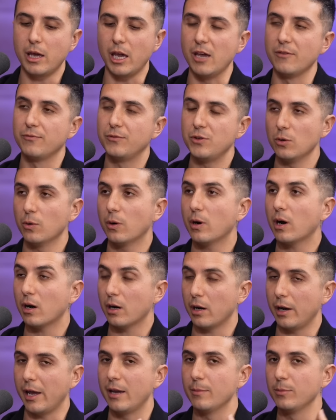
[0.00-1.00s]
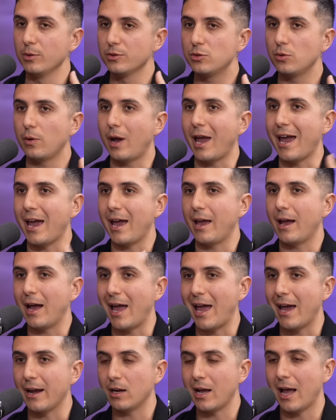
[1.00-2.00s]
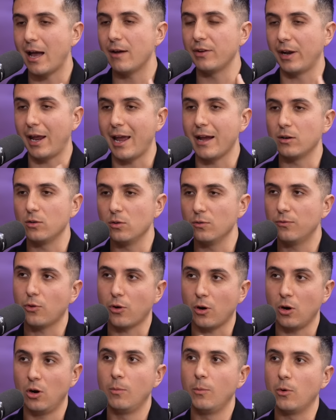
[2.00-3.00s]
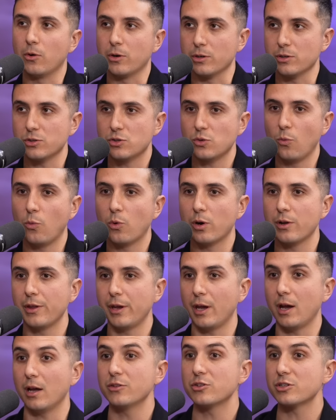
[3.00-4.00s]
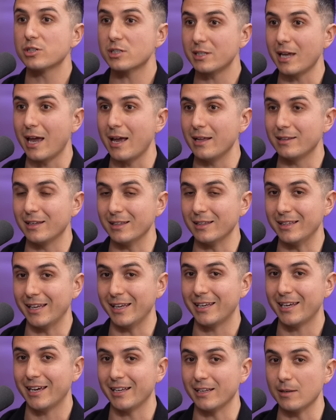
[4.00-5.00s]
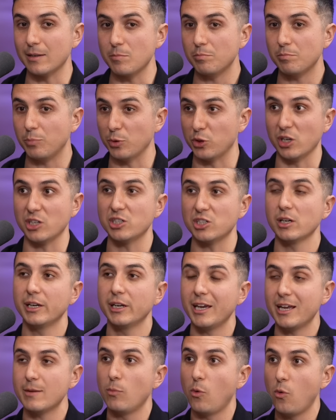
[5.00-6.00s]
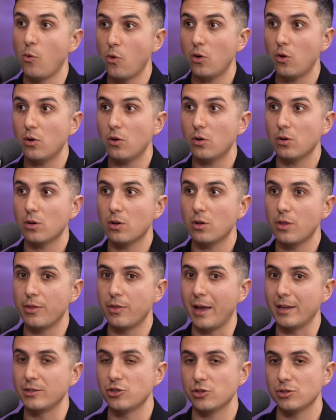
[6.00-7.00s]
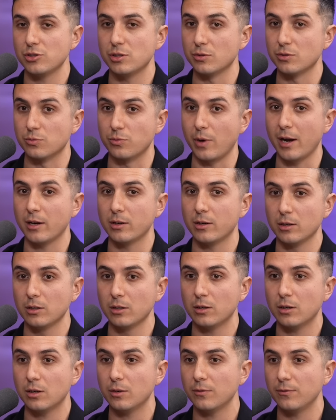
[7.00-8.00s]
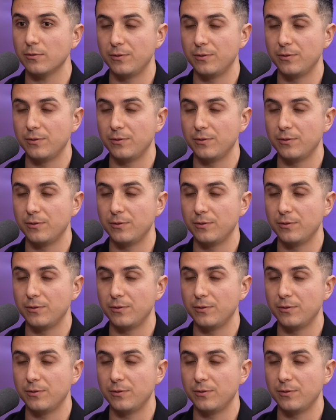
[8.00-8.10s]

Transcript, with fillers: If you are able to have an angle for homeowners where they understand that they can potentially get more than just the regular